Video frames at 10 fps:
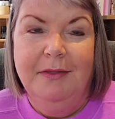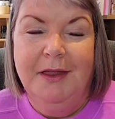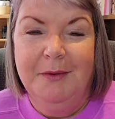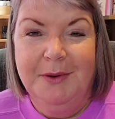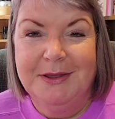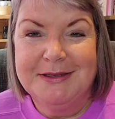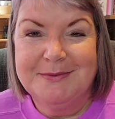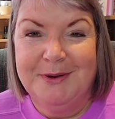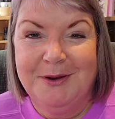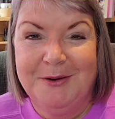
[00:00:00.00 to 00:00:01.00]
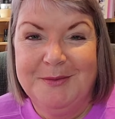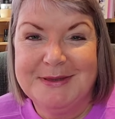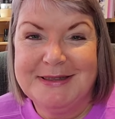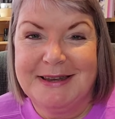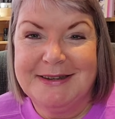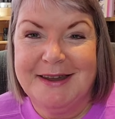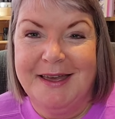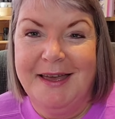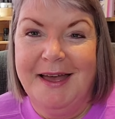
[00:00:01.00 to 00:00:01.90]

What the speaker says: Then I went to the spinning group on Saturday,